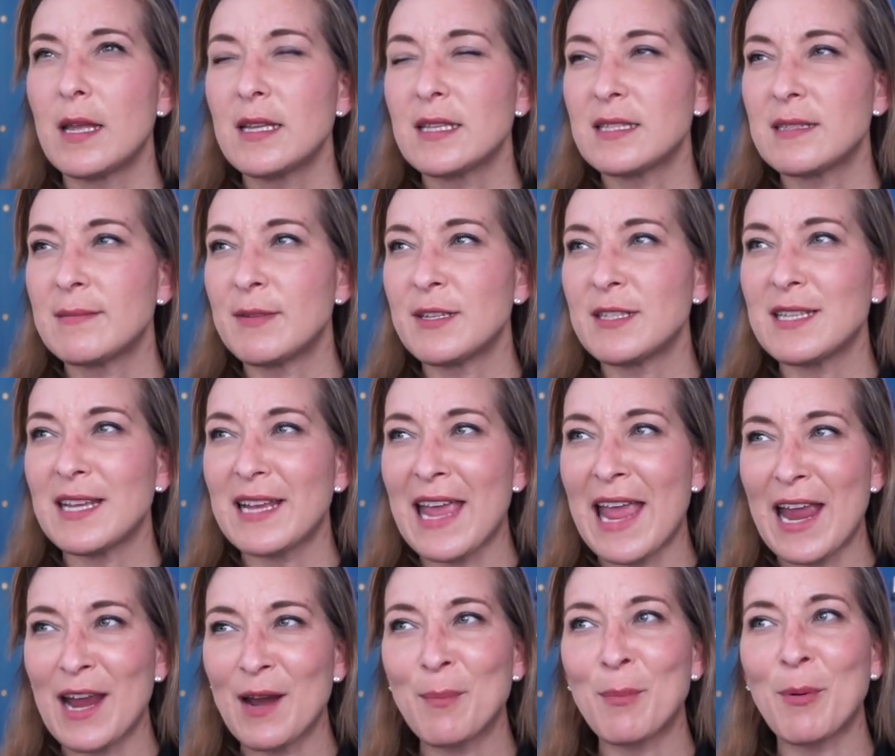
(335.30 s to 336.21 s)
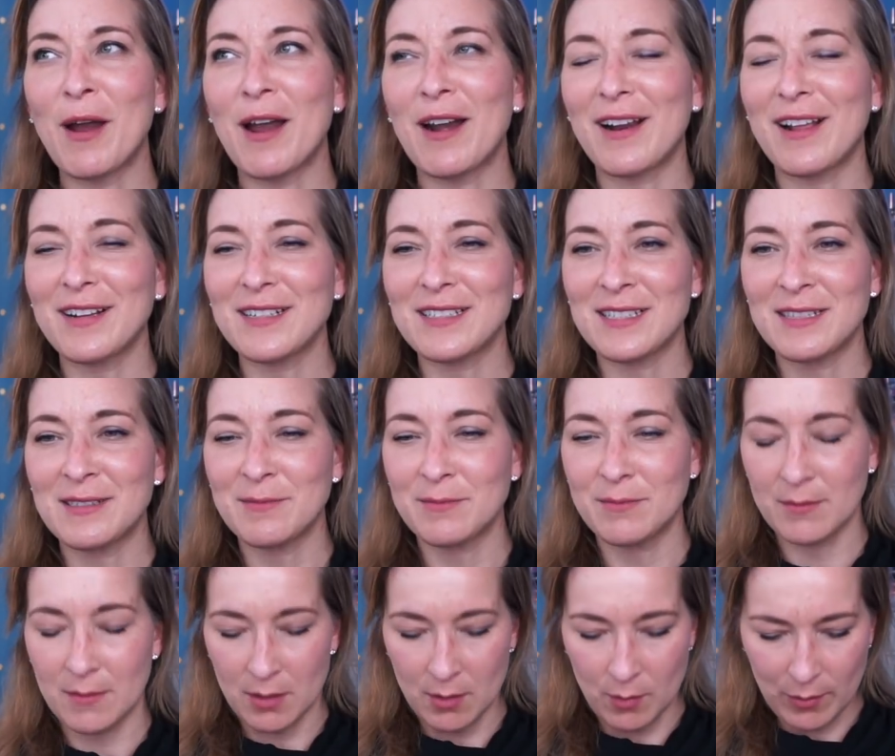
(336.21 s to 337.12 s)
smells like hair product.
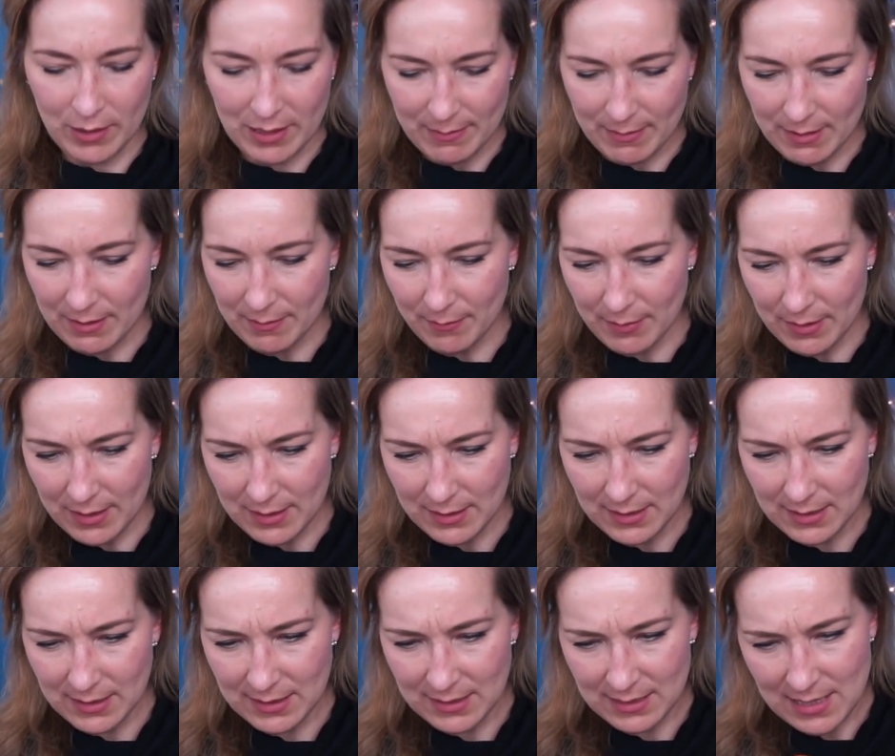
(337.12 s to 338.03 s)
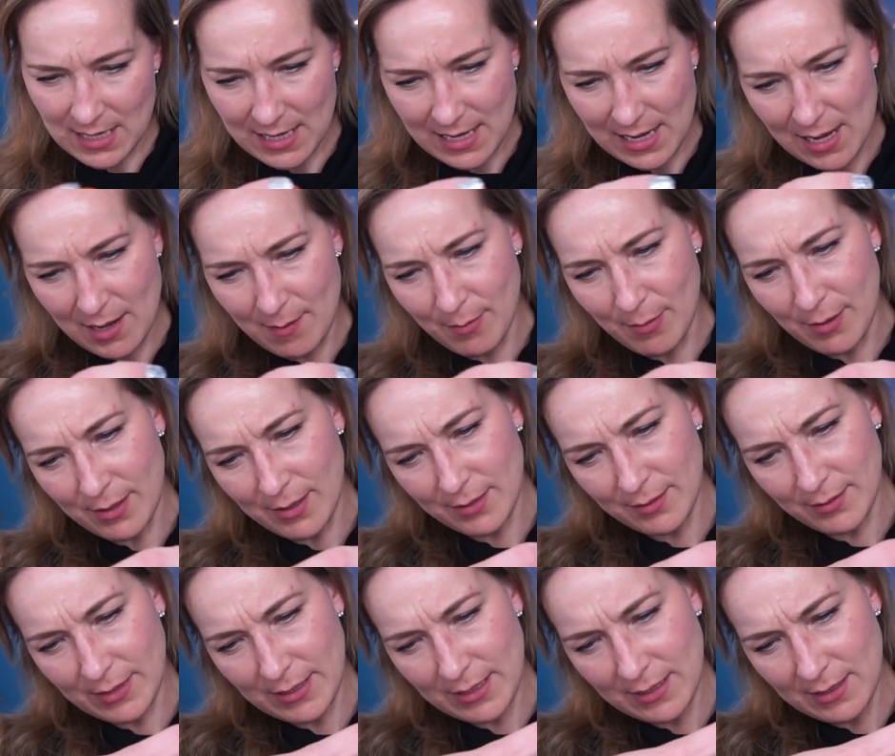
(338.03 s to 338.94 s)
Wait a minute, is this not a hair
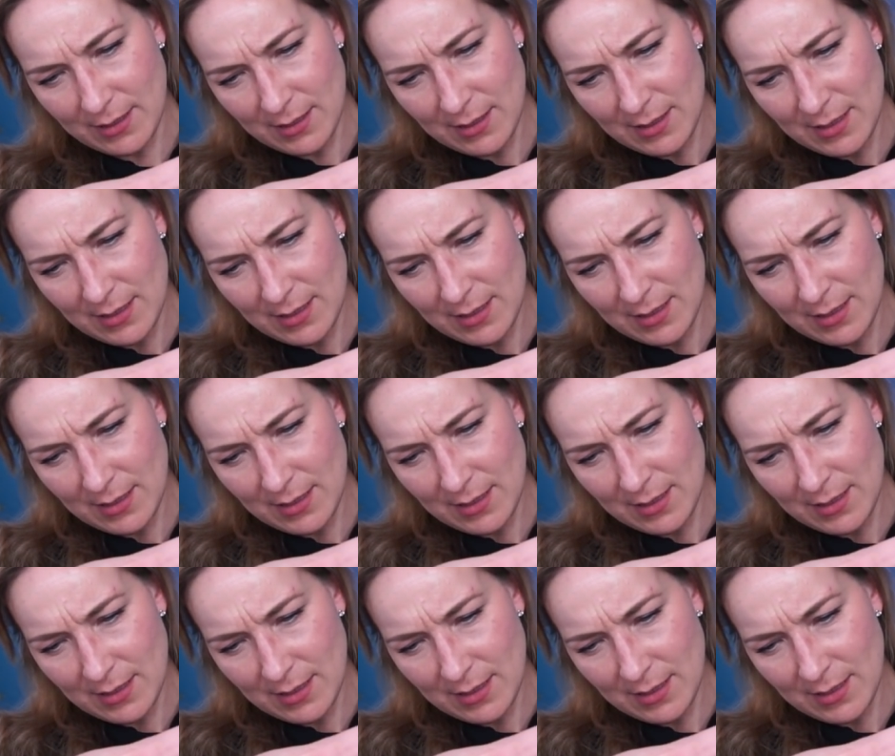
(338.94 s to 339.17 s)
product, right?